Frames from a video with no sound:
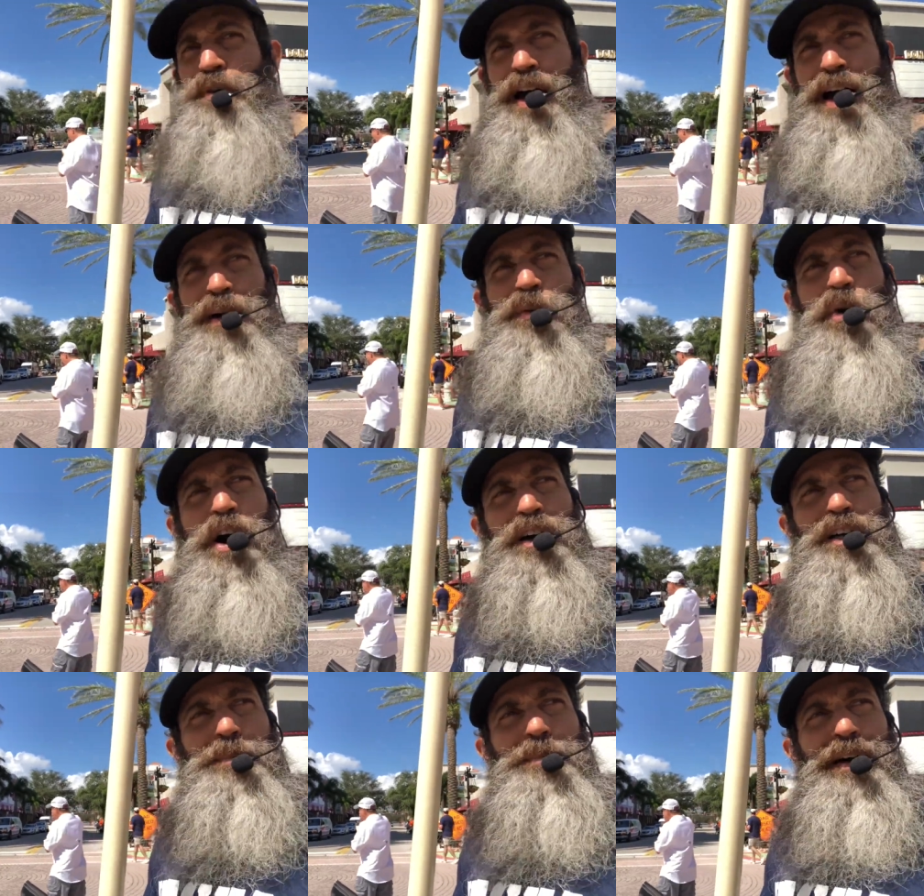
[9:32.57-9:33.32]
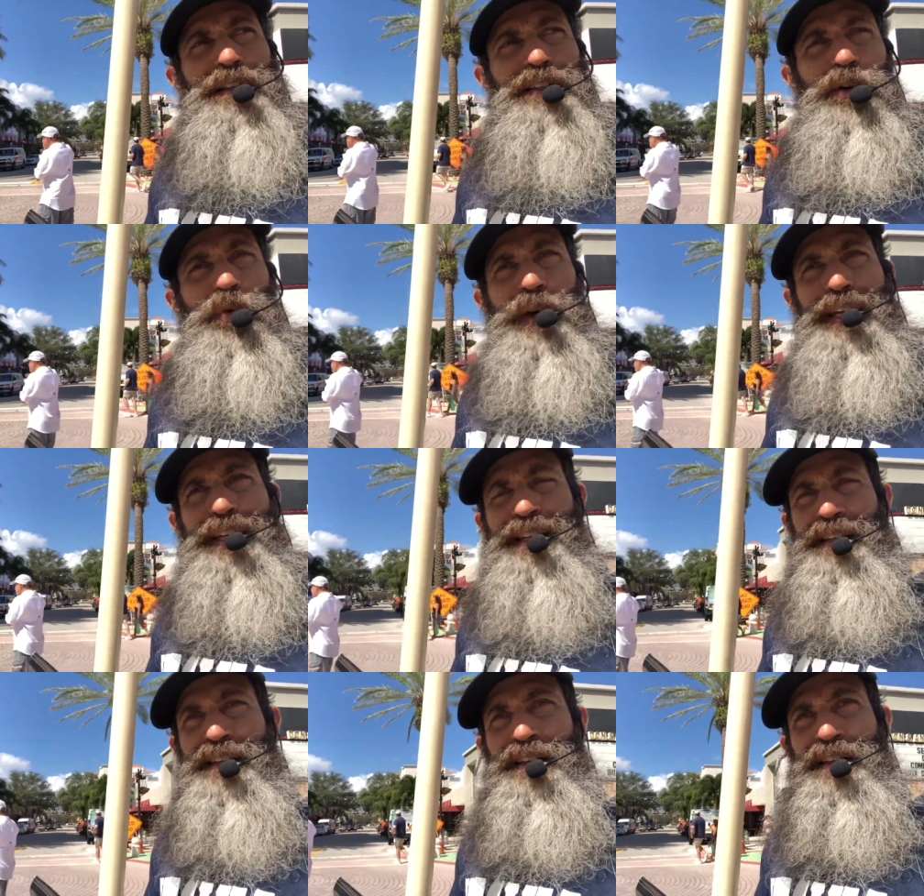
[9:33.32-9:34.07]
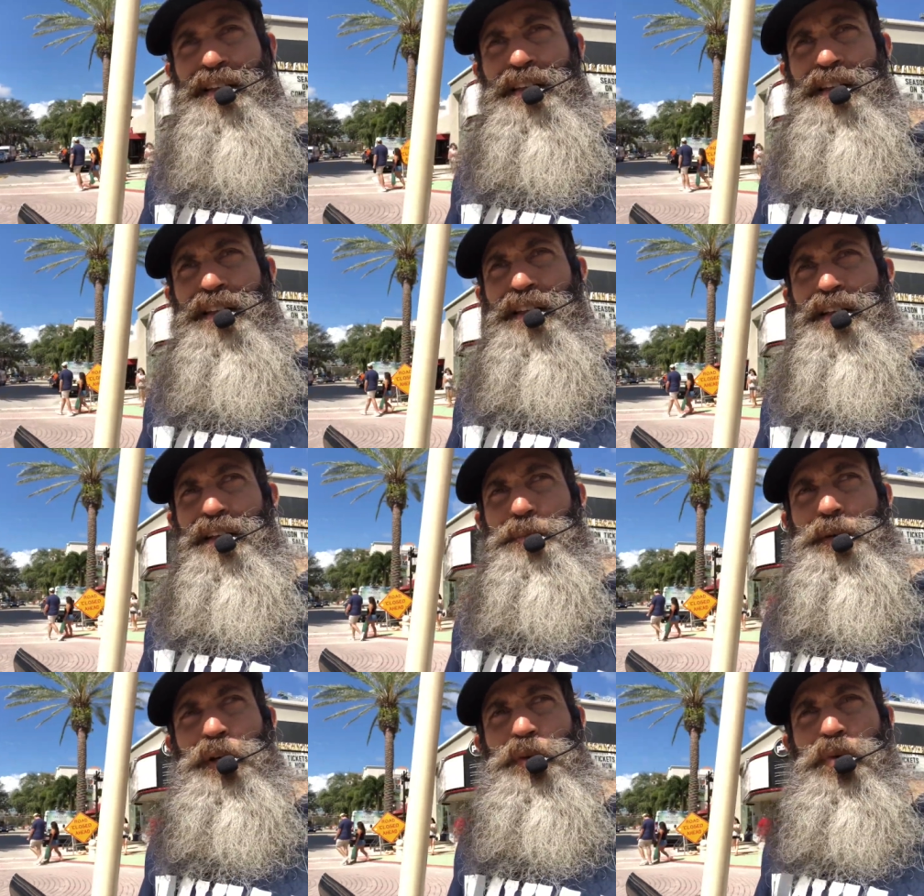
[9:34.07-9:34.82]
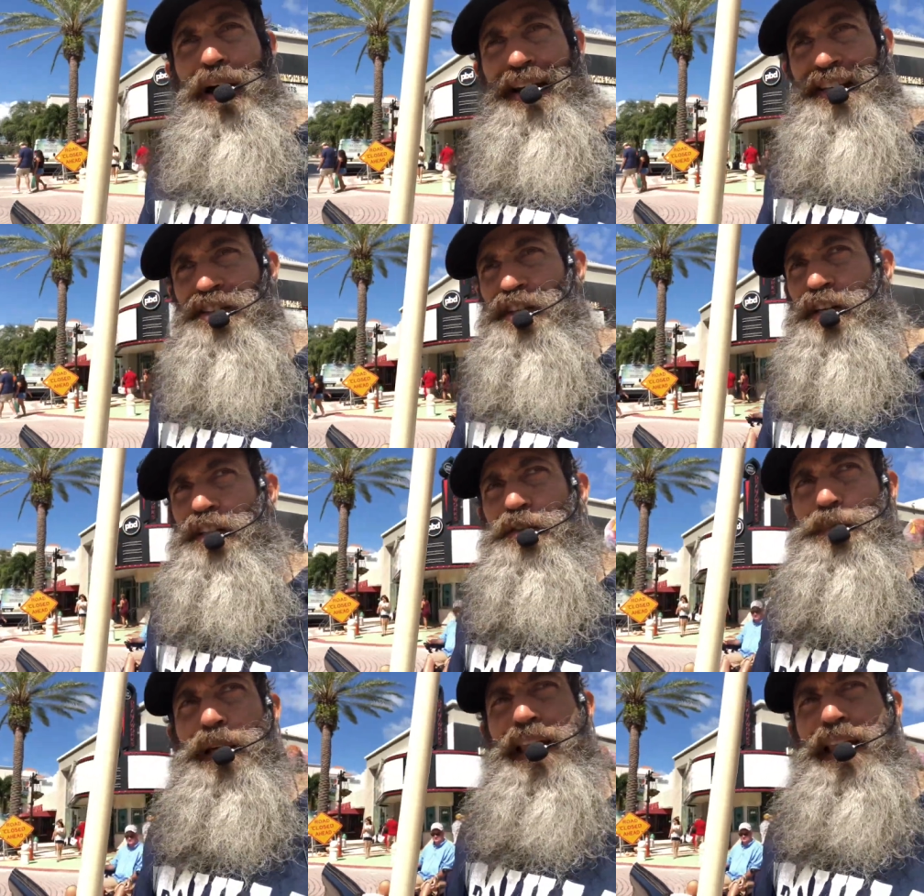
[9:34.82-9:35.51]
Do not walk among the wicked. Be righteous.